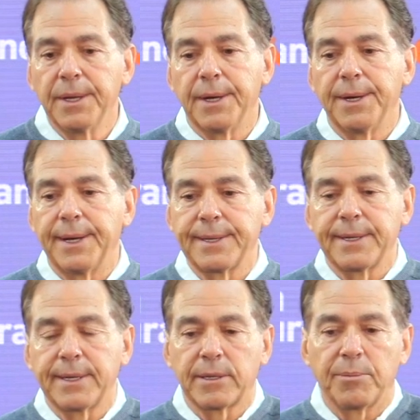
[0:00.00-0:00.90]
Uh, I
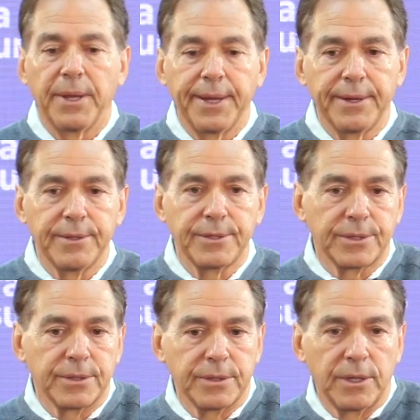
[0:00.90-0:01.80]
think the
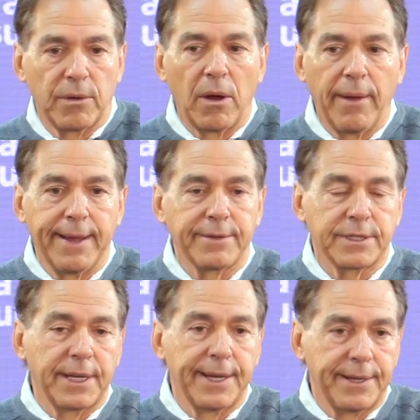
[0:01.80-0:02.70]
players, you know, all have to
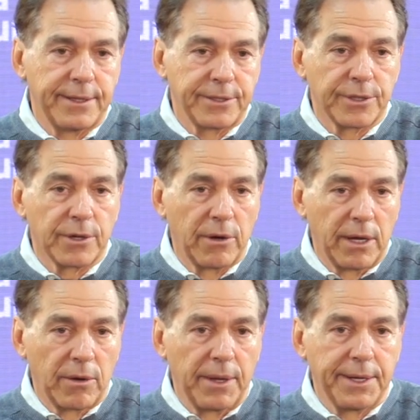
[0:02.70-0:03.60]
stand in the sugar
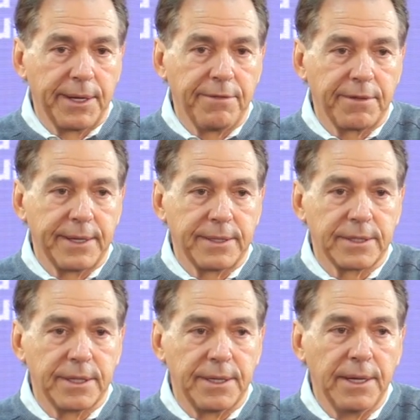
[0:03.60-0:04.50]
huddle on
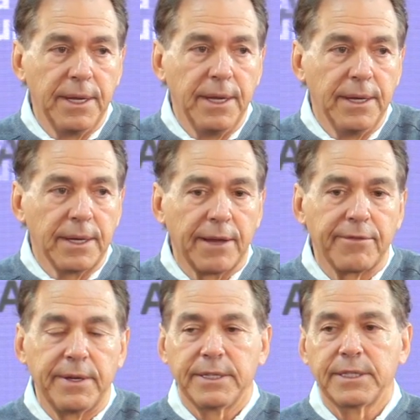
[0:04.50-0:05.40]
defense and
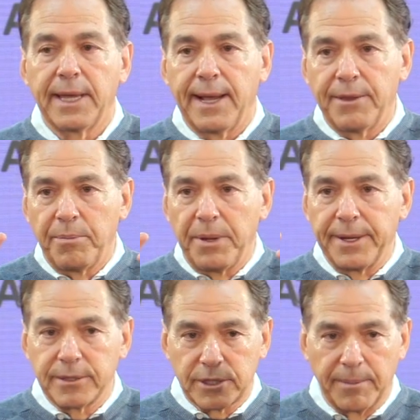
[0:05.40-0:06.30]
definitely see how the
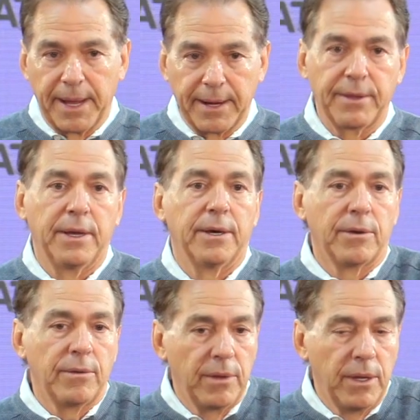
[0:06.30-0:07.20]
players come out of the
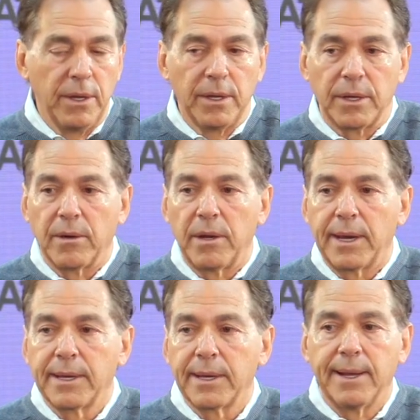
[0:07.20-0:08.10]
huddle. You know, a
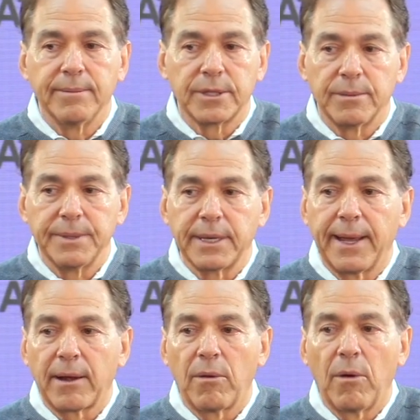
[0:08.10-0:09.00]
lot of times they'll be
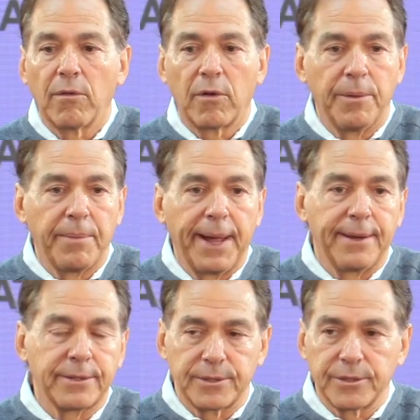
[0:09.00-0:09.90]
tackle over on
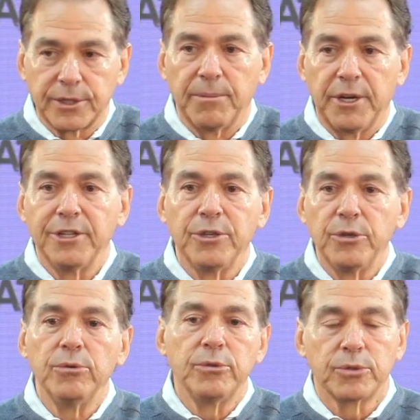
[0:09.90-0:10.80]
balance or some
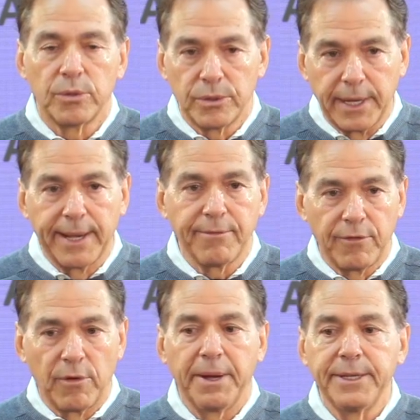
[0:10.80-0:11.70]
unusual type
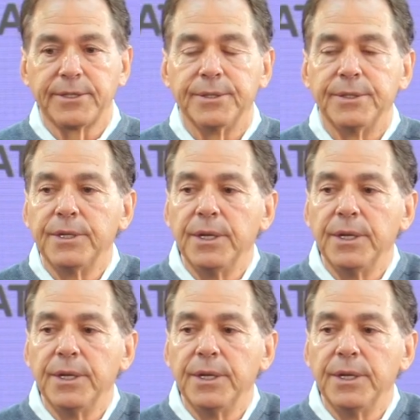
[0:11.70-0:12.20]
formation,